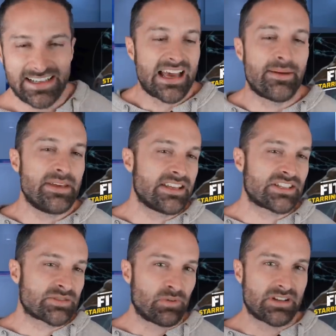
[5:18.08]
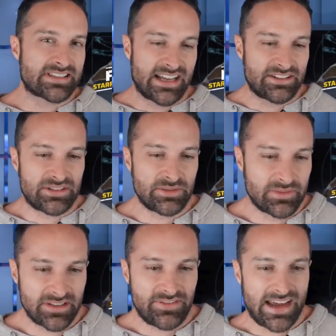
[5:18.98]
yeah, I mean, this just boils down to
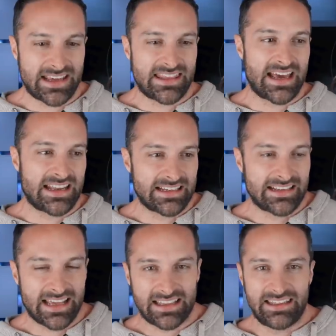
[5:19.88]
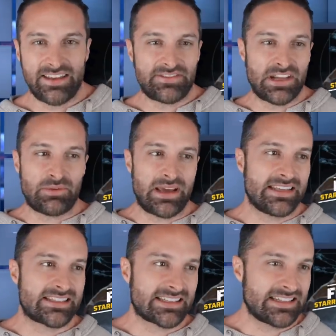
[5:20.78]
the fact that like lifting
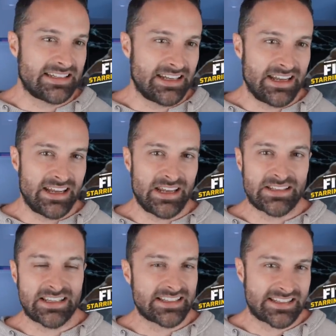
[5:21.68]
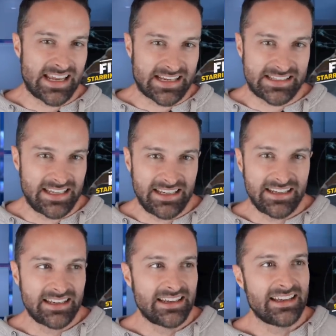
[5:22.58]
weights isn't sexy,
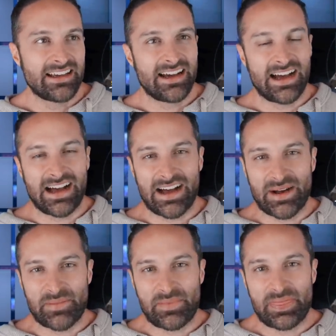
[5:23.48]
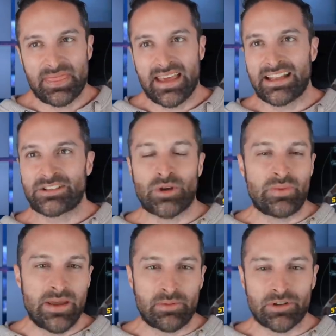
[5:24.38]
um, and so
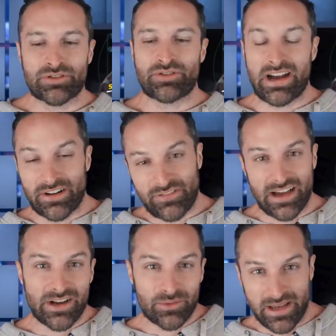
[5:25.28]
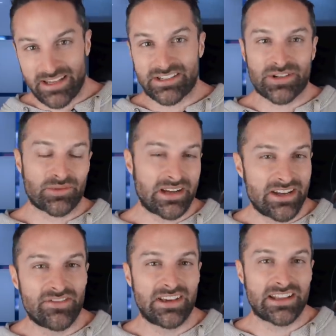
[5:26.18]
people try to find ways to
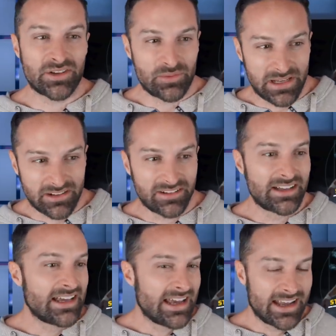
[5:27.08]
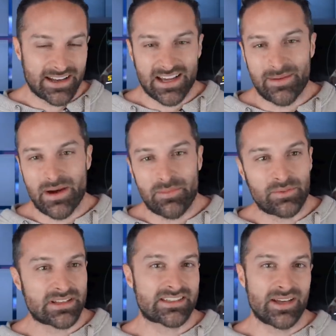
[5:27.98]
reinvent the wheel and come up
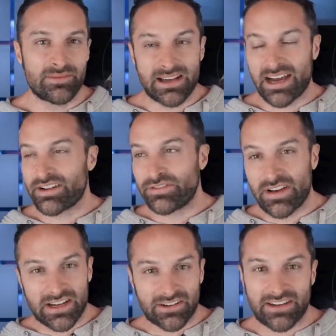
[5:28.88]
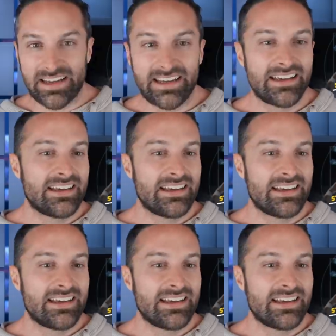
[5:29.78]
with some kind of fuckery